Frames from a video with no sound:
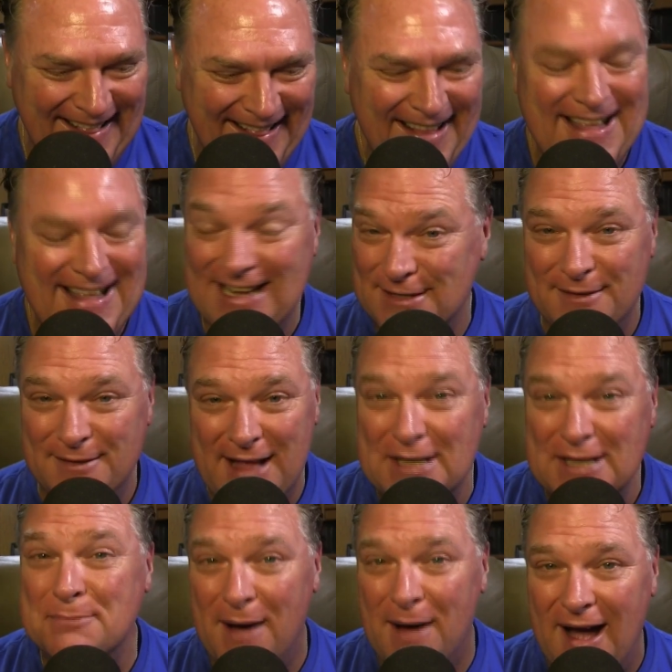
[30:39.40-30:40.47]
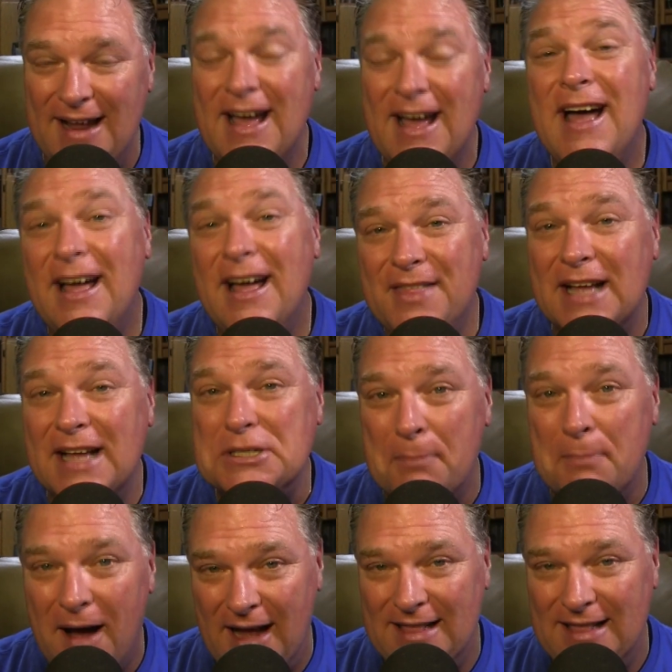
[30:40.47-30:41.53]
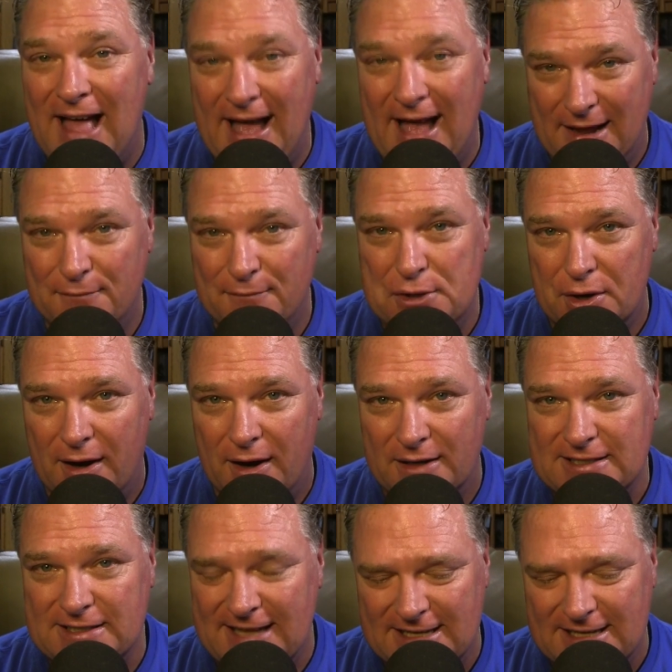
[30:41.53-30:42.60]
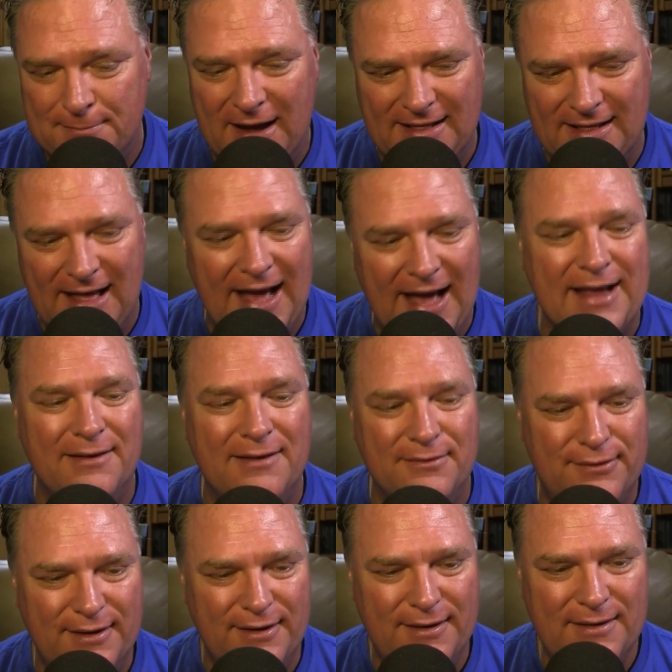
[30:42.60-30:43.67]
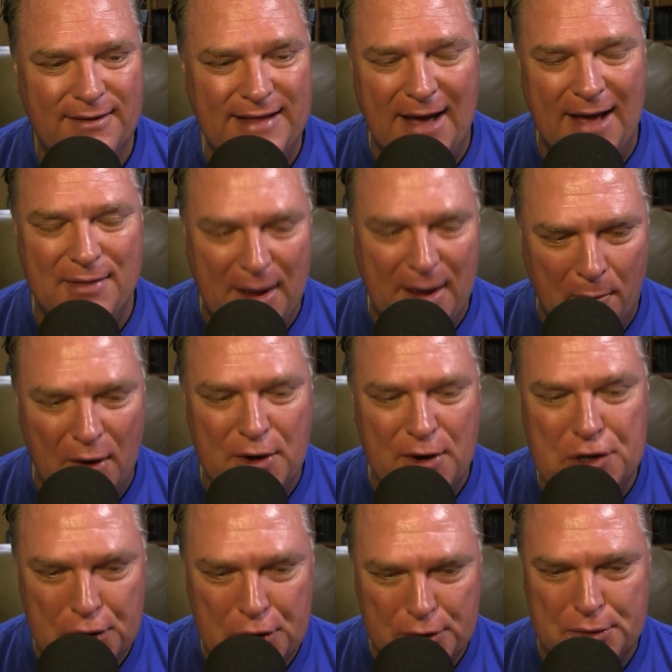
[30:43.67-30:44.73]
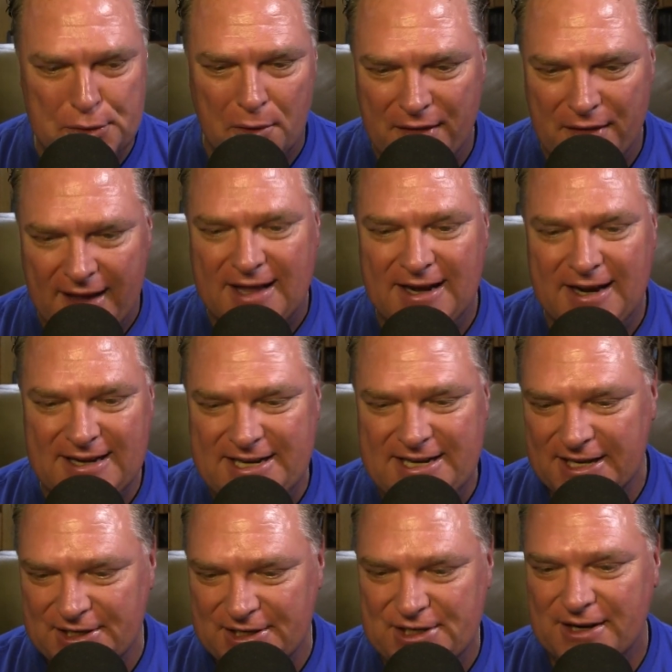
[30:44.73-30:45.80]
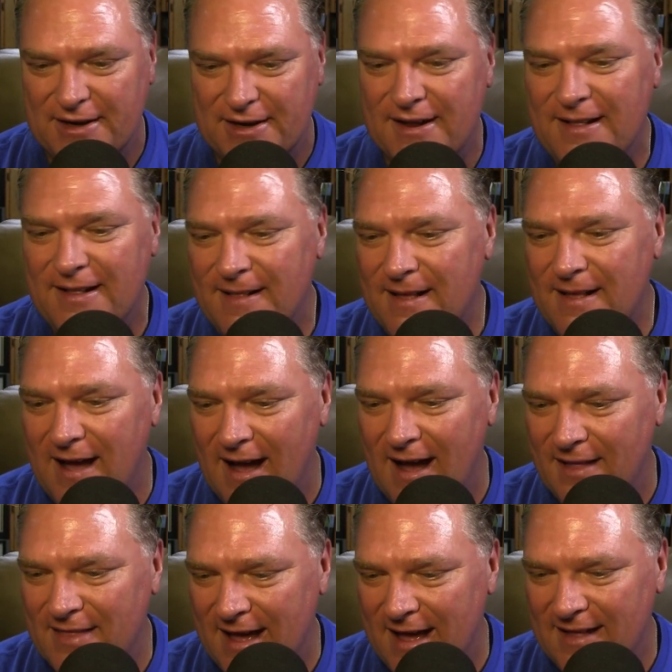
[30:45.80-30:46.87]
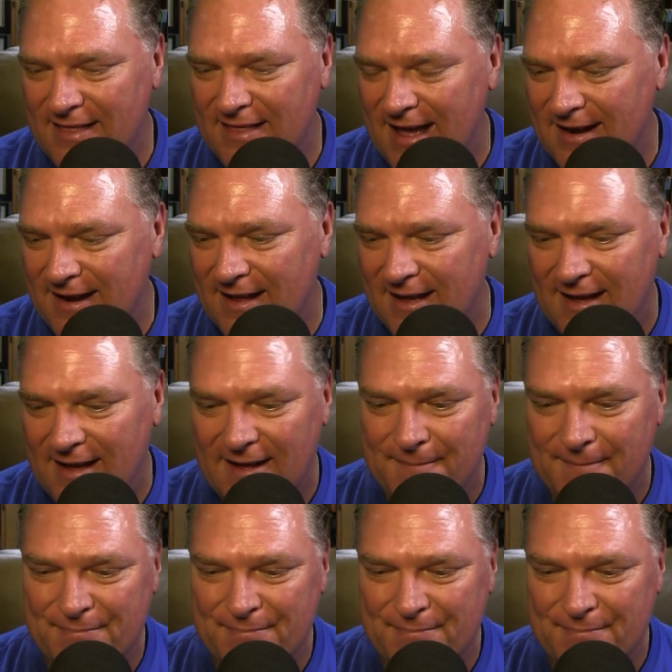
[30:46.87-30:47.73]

that's my lack of trust. That's my lack of that word usual, that contention, that